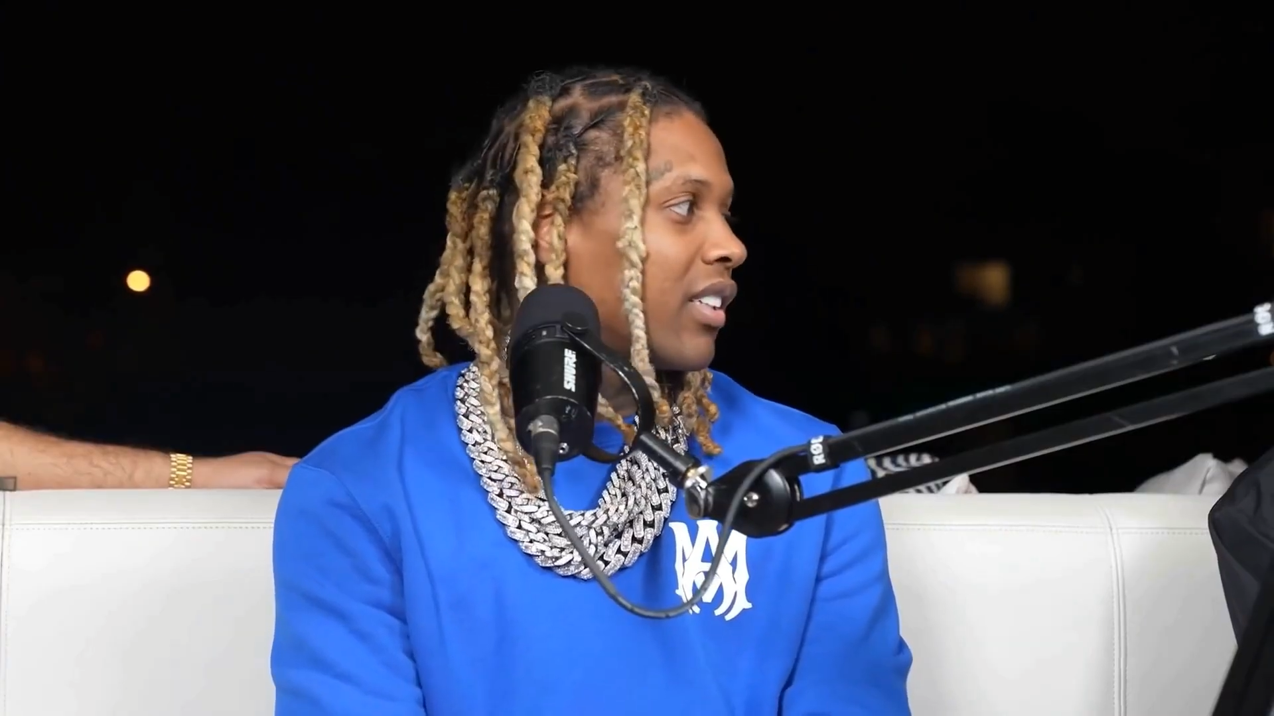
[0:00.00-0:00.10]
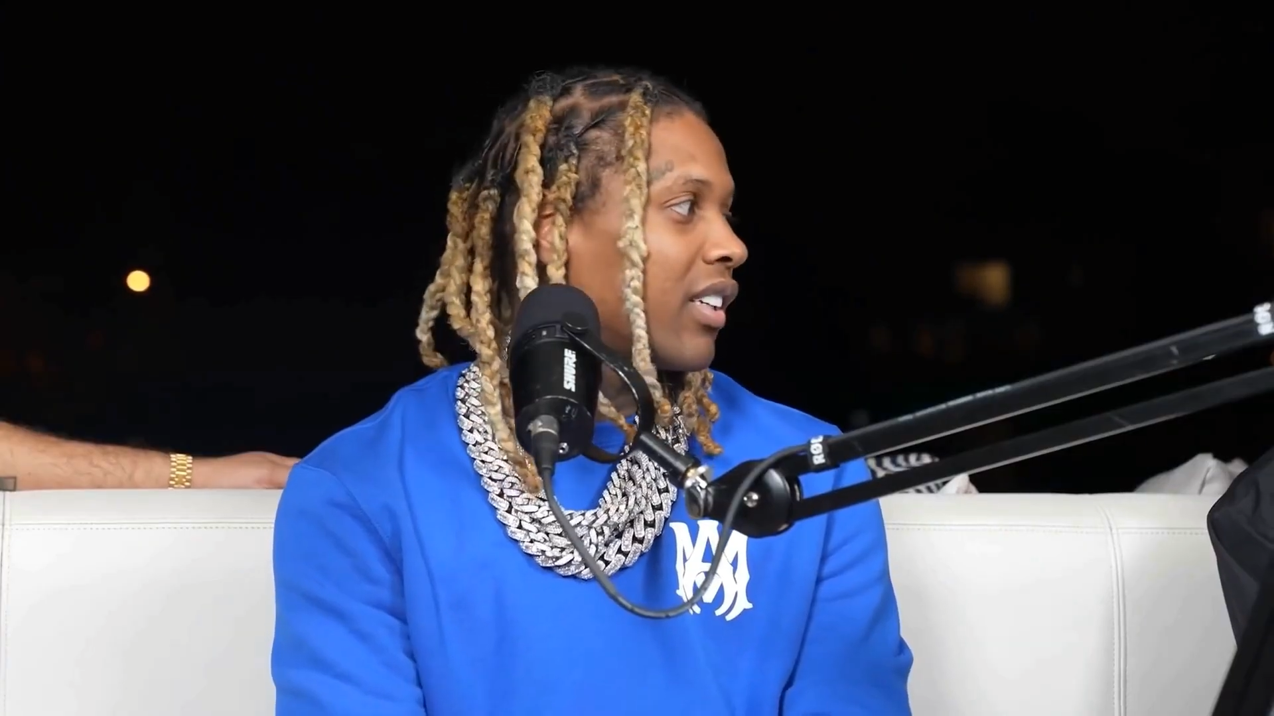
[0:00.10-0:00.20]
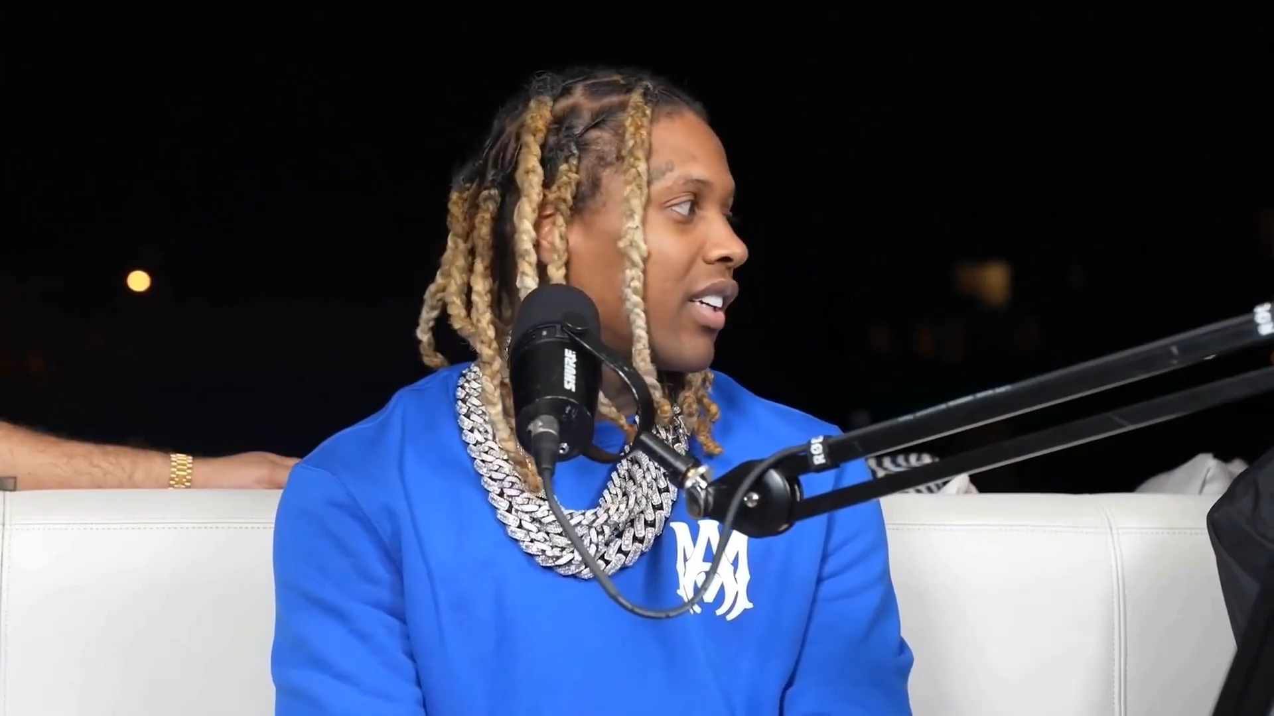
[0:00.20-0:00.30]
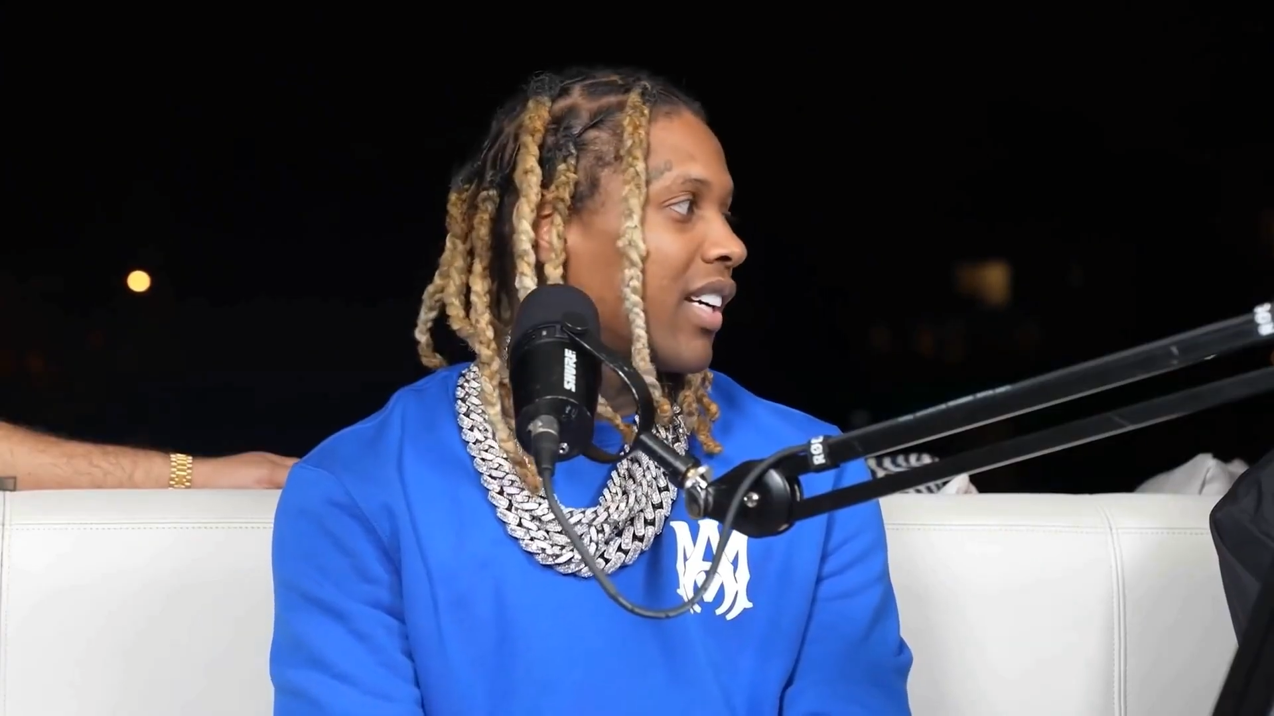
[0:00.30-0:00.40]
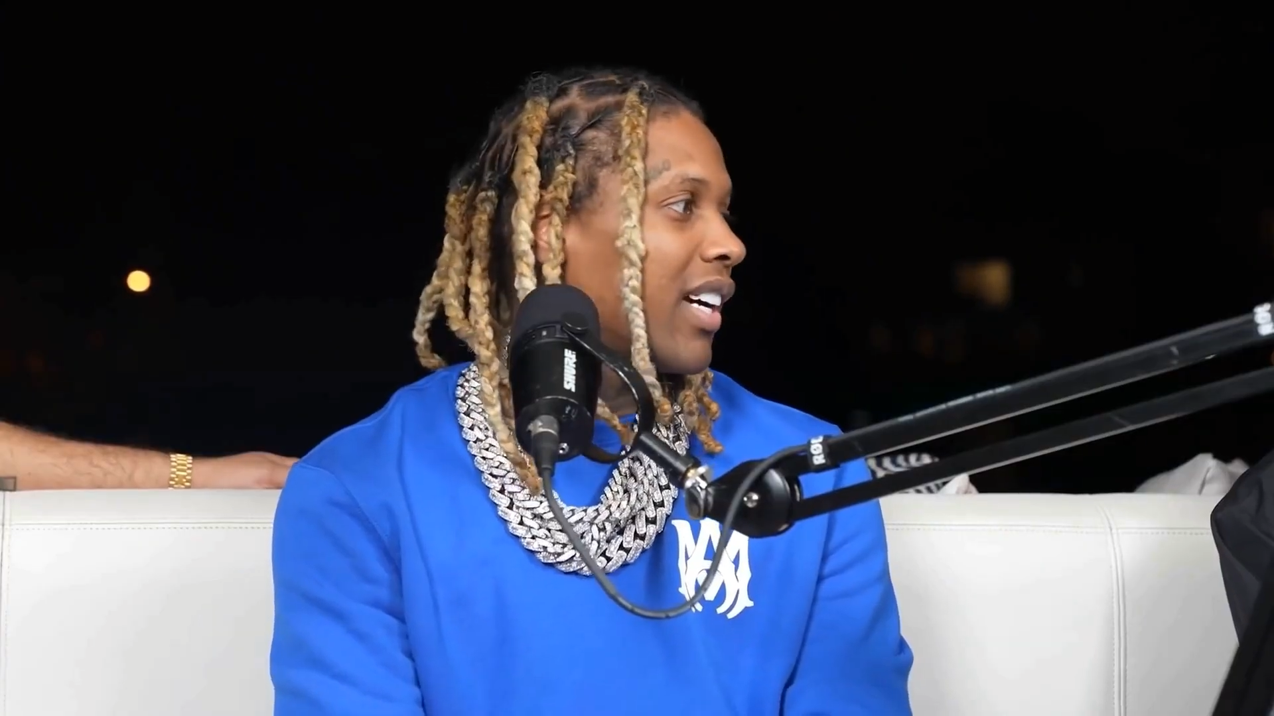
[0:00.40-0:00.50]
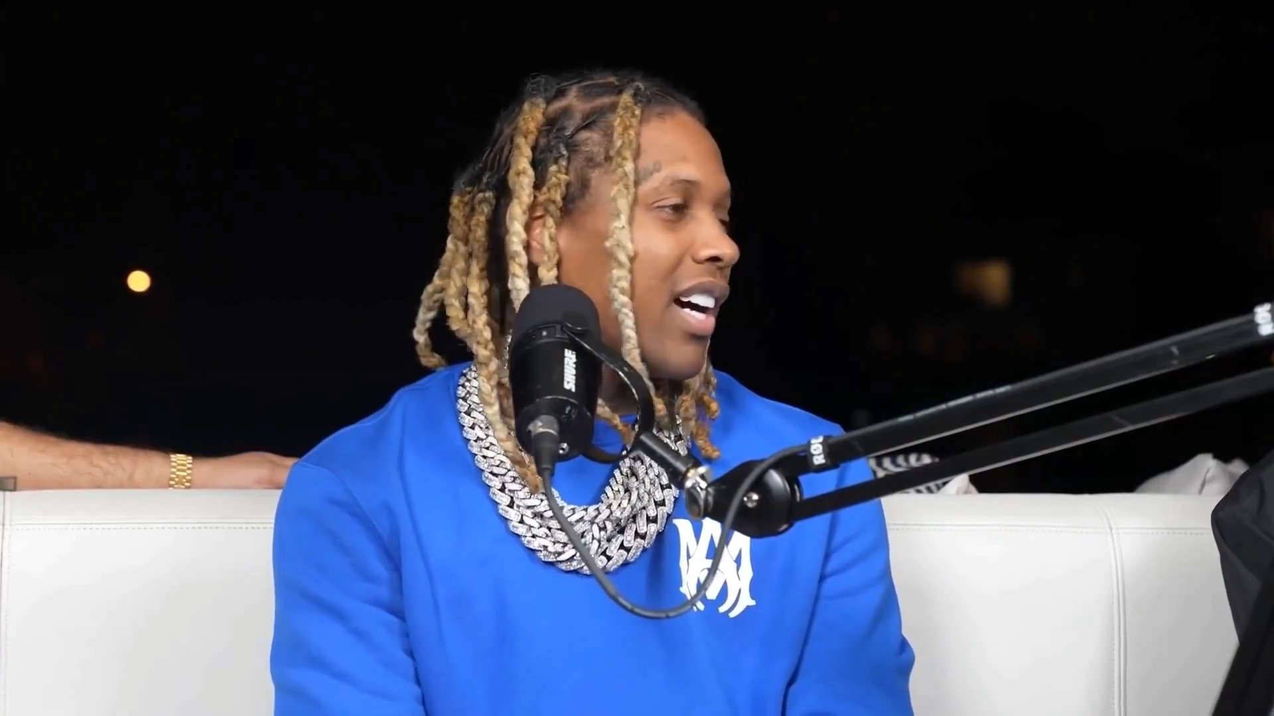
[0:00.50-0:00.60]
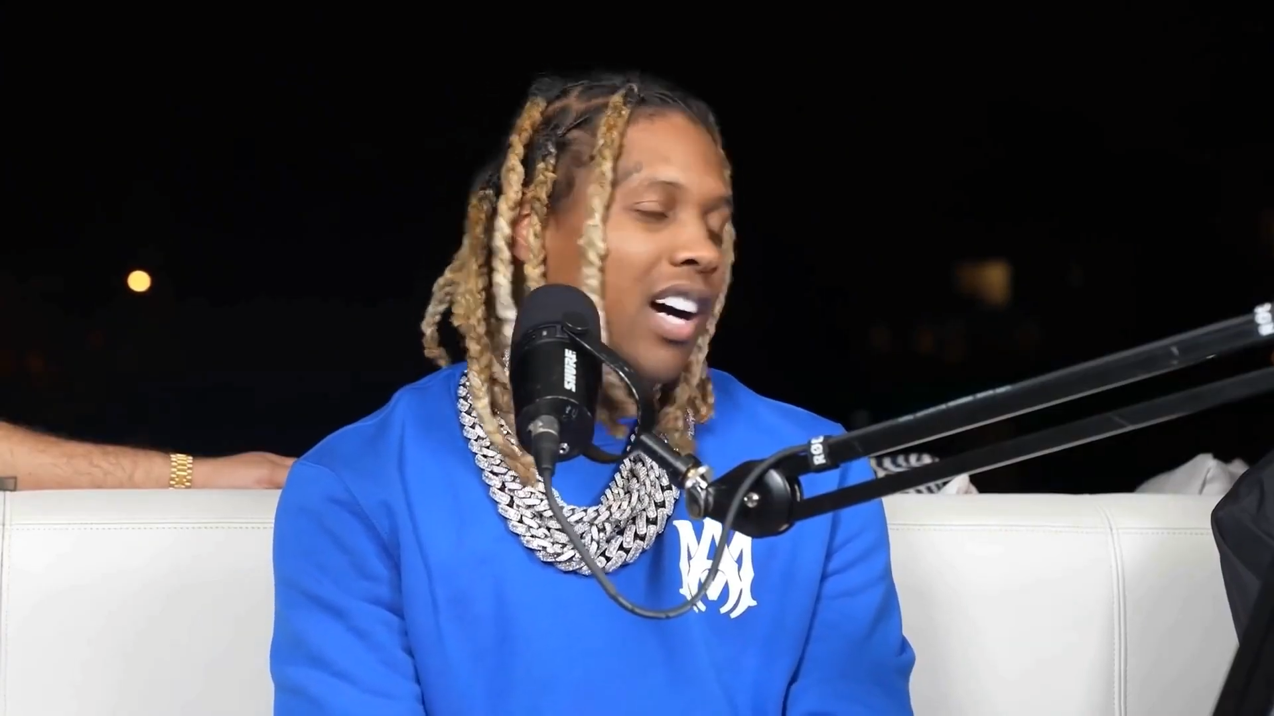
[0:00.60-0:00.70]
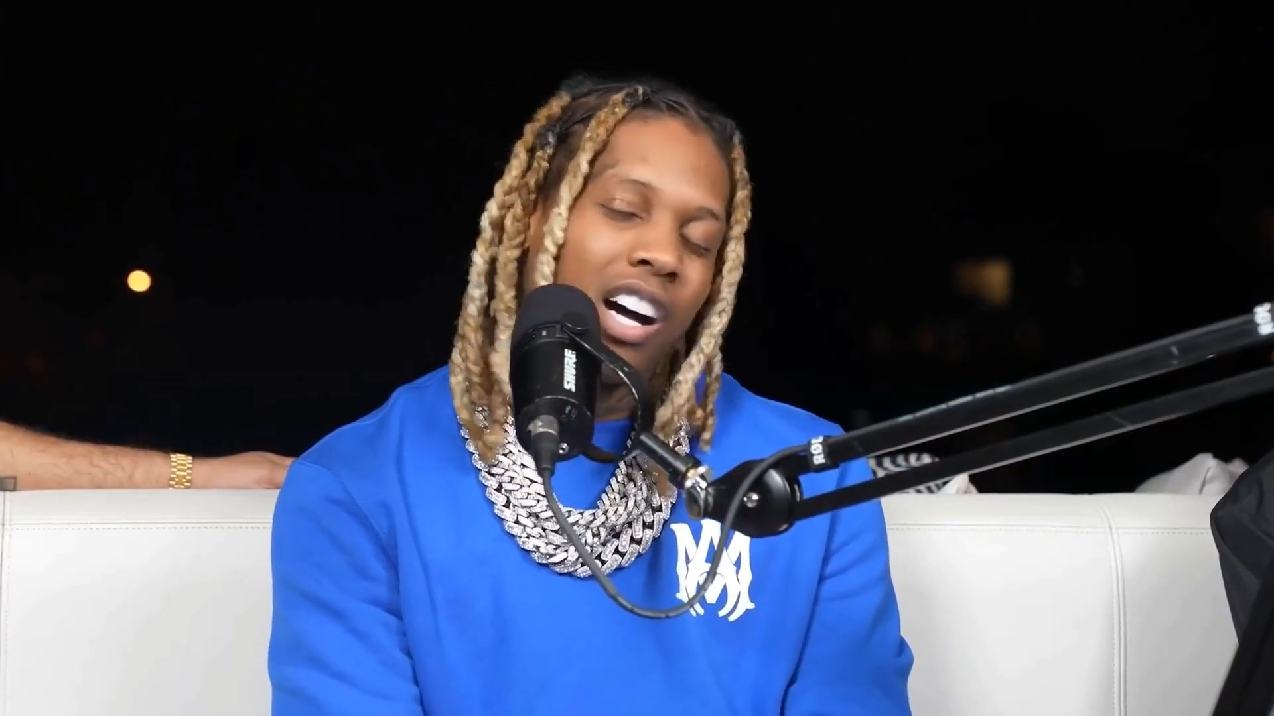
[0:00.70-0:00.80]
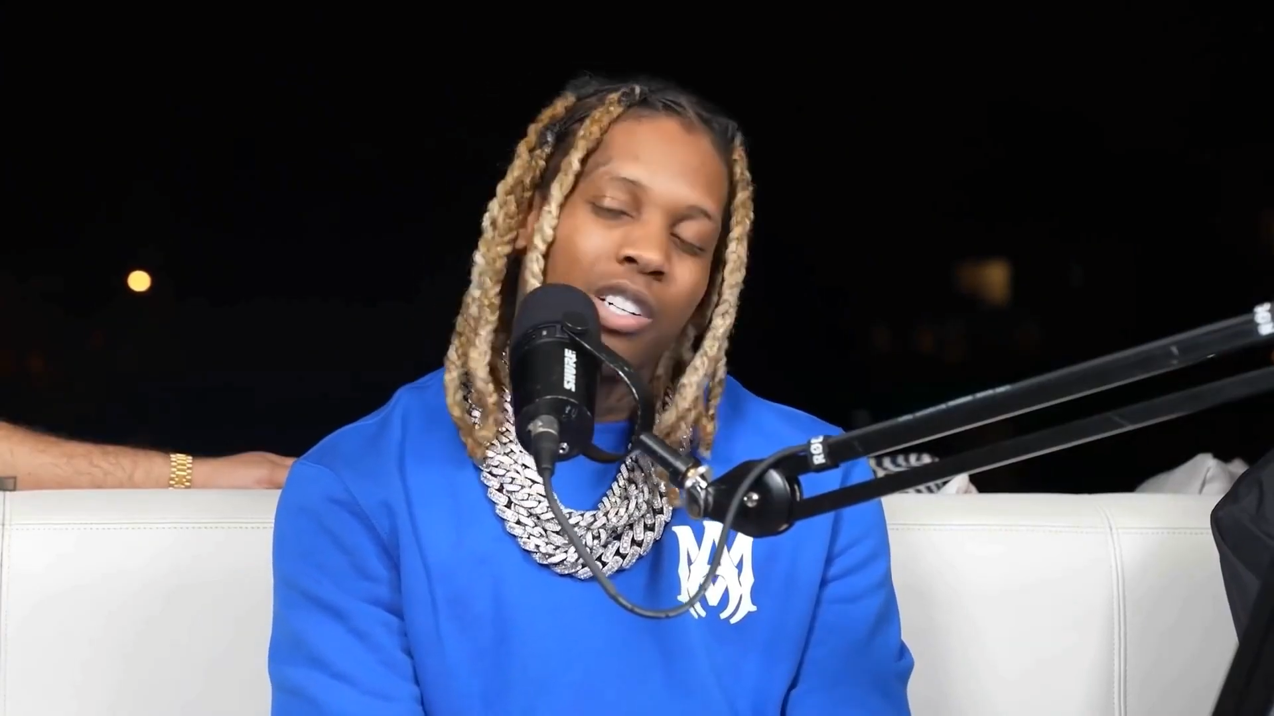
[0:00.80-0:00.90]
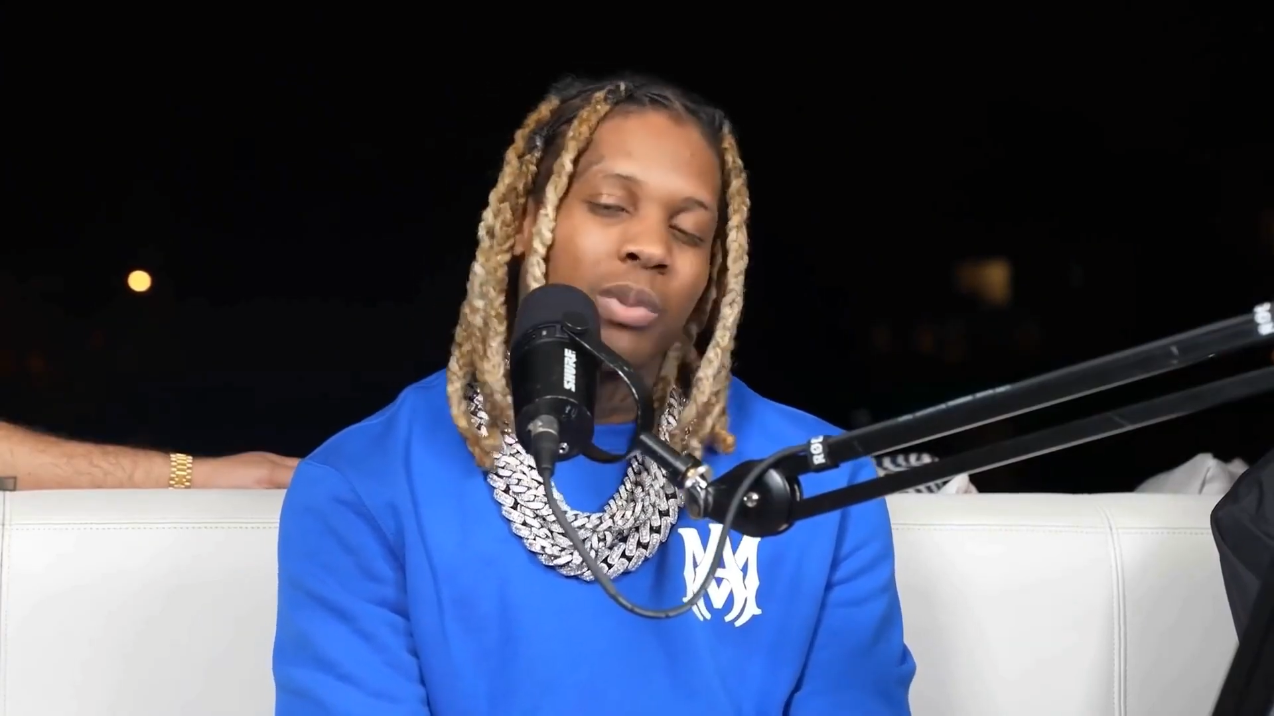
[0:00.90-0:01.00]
showing fans